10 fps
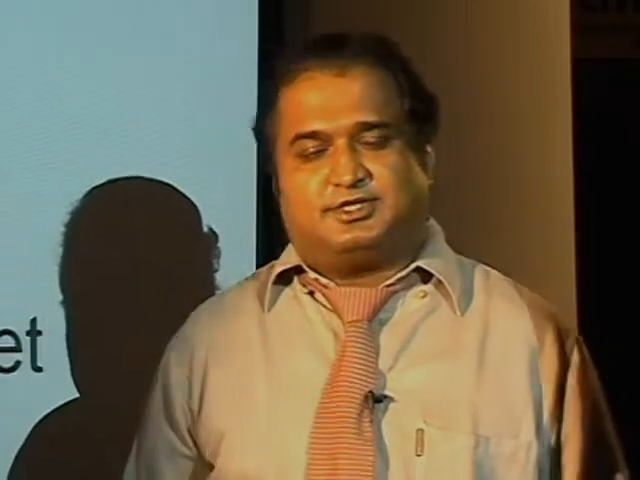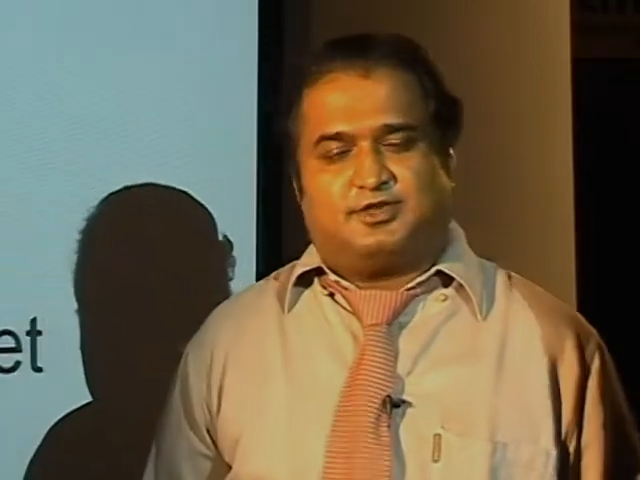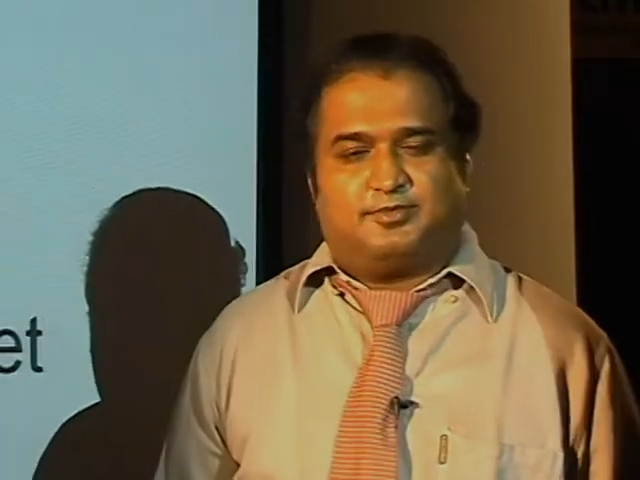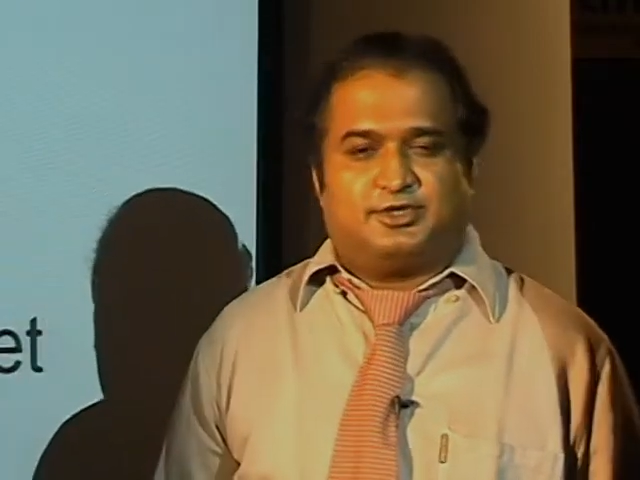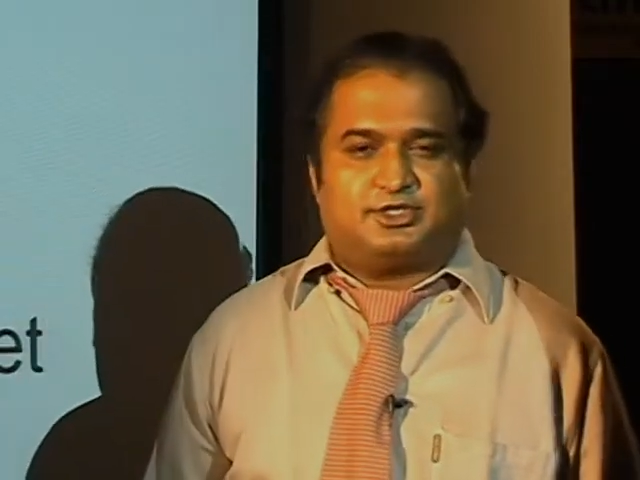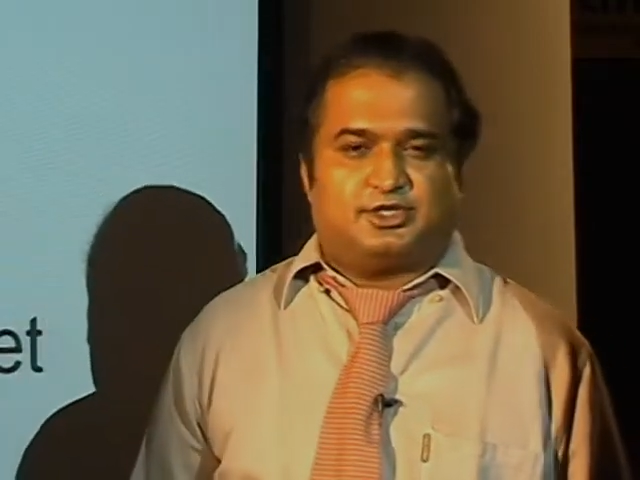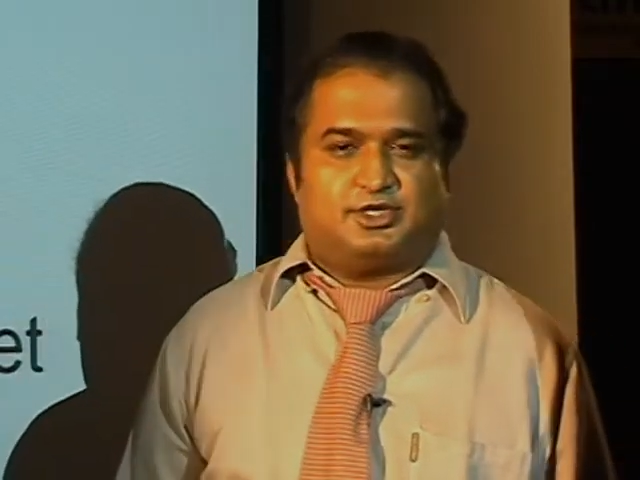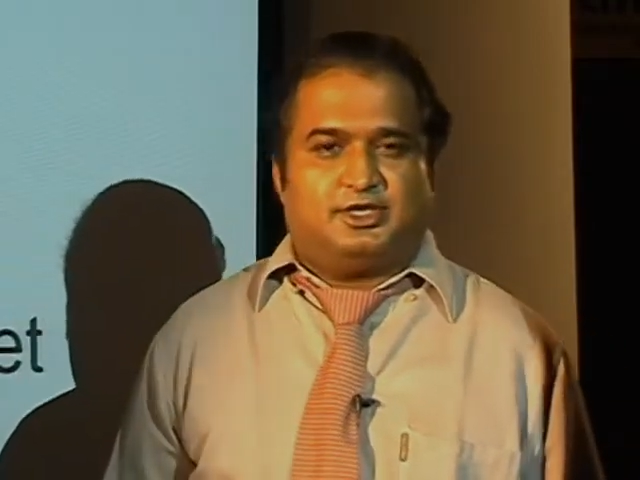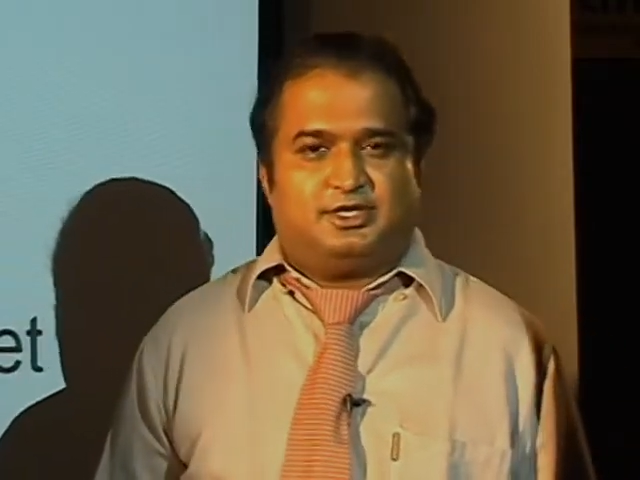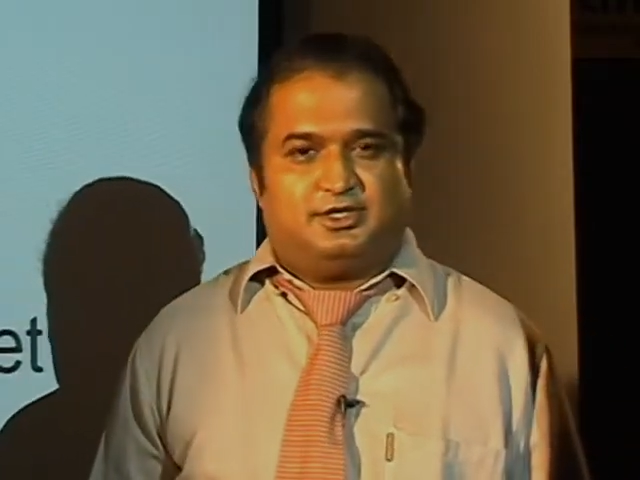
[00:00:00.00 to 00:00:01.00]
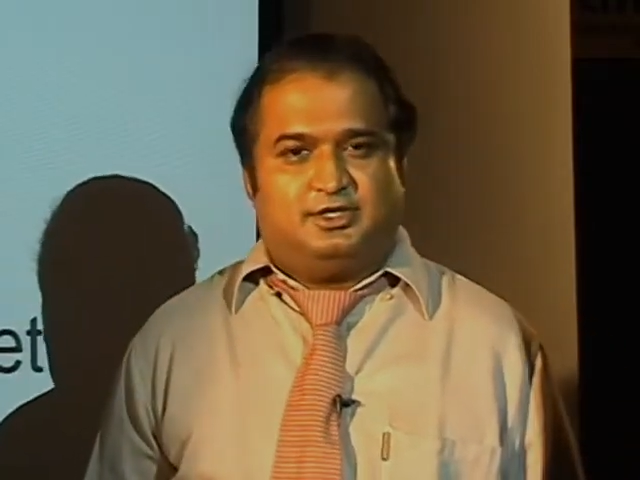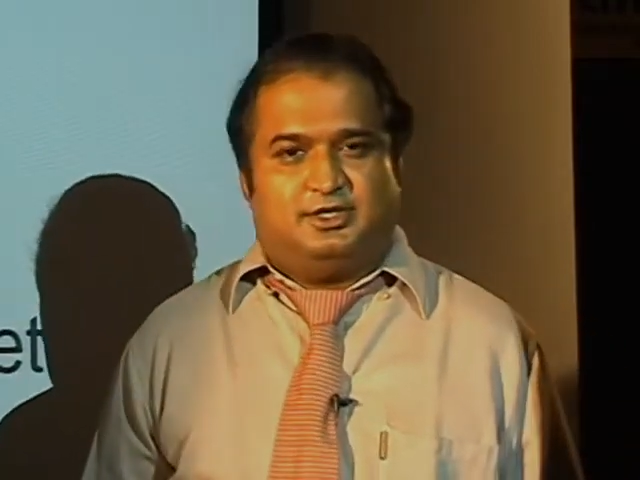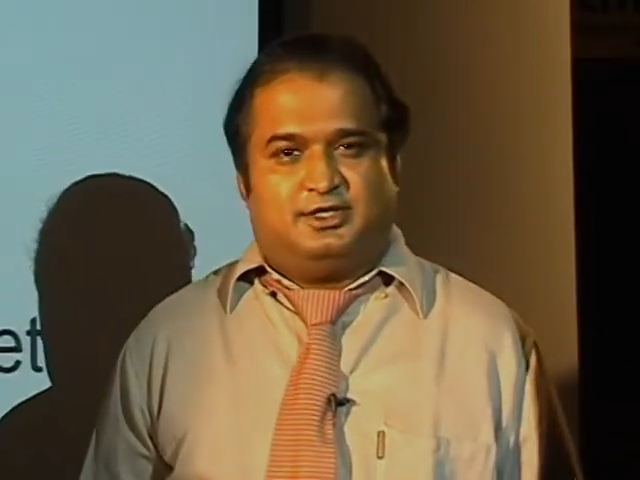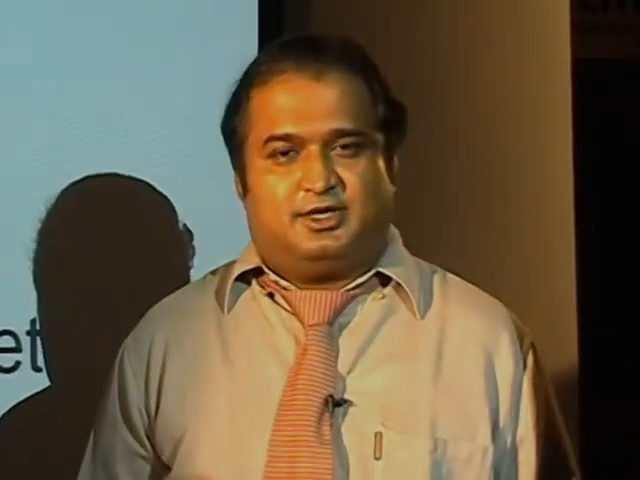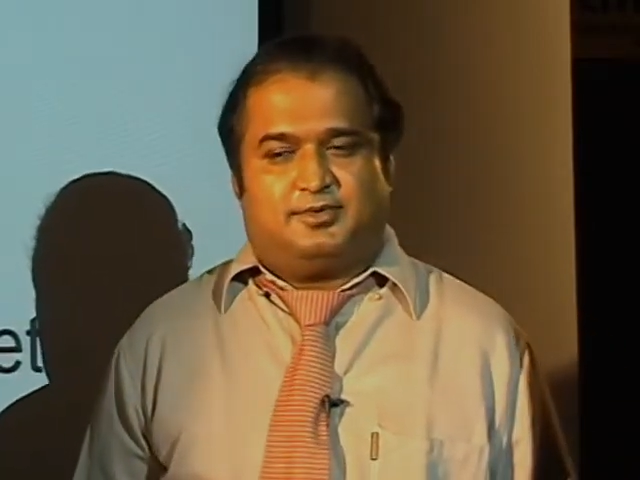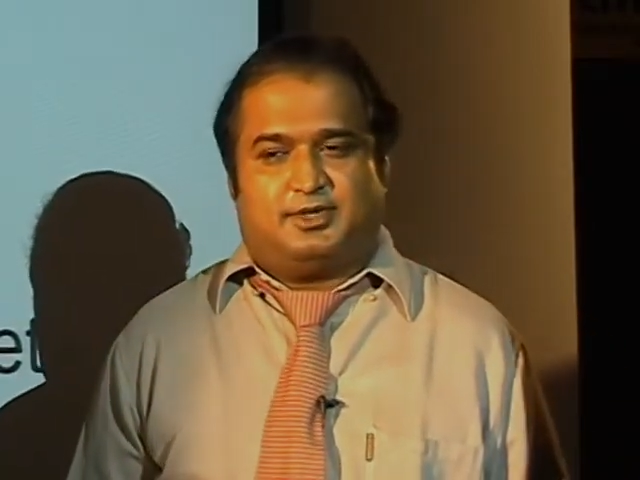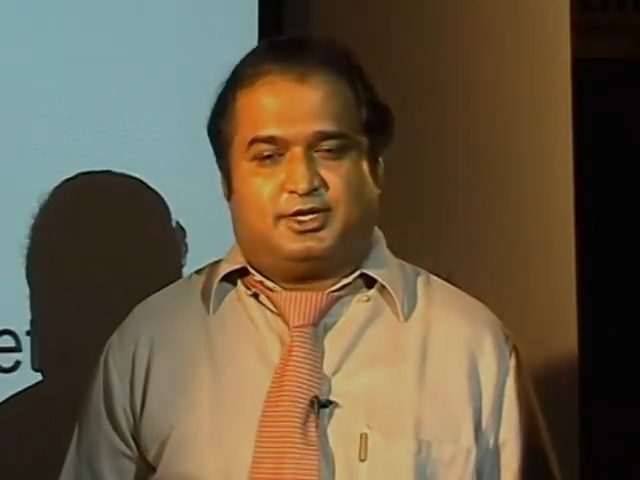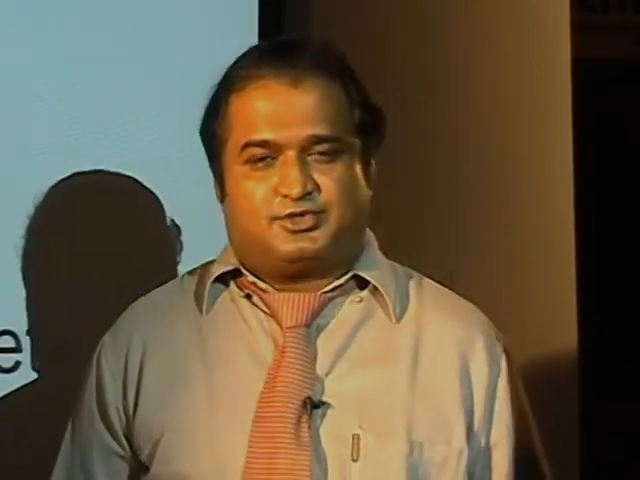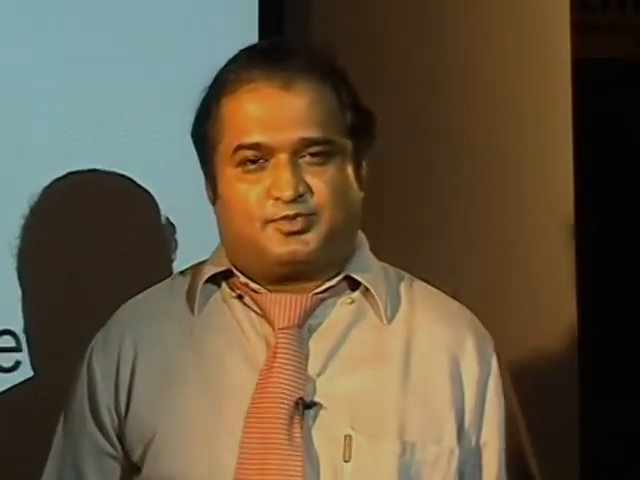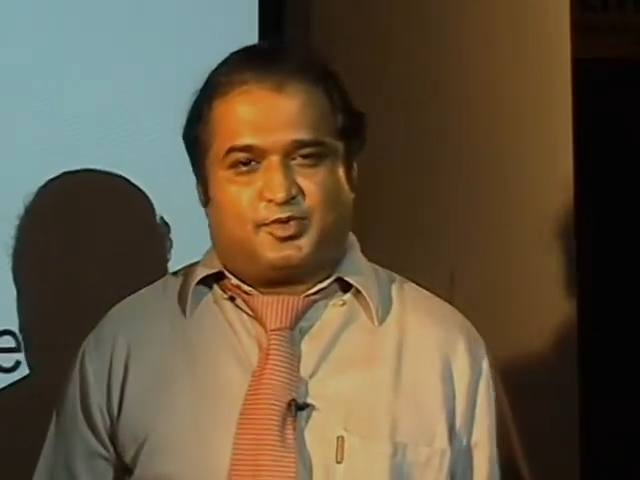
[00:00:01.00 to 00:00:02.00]
As I mentioned earlier, I am an
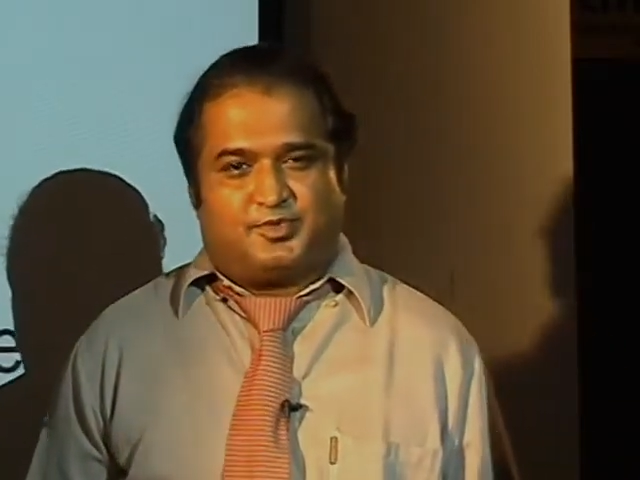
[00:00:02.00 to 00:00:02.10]
associate